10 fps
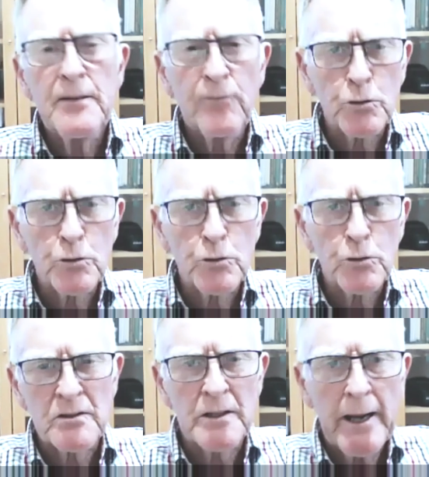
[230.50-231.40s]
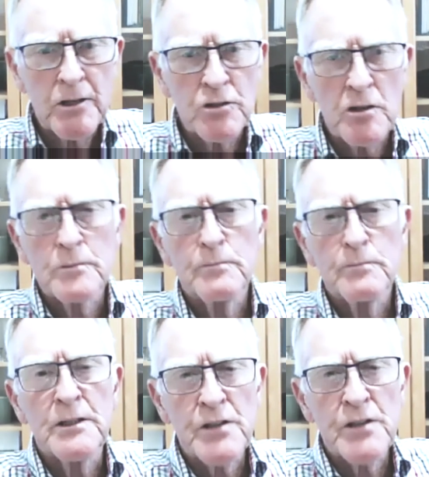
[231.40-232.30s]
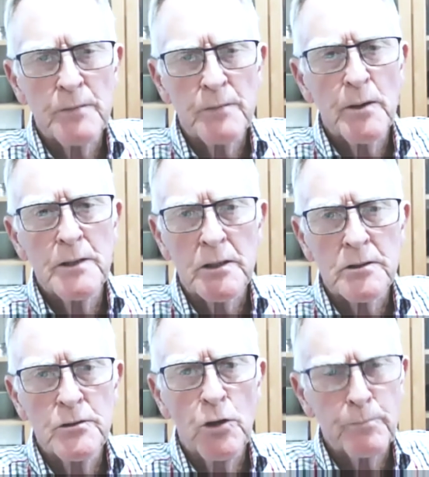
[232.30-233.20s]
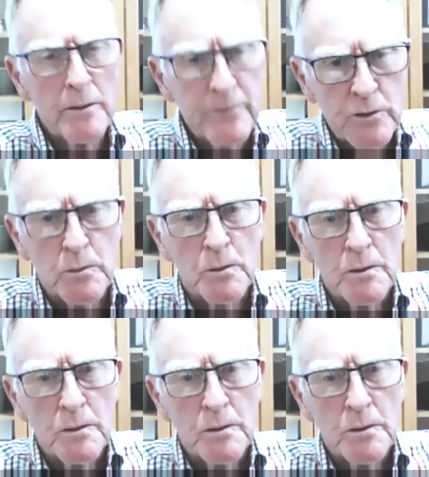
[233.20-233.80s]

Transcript: for some extra cash doesn't mean to say the project's not profitable.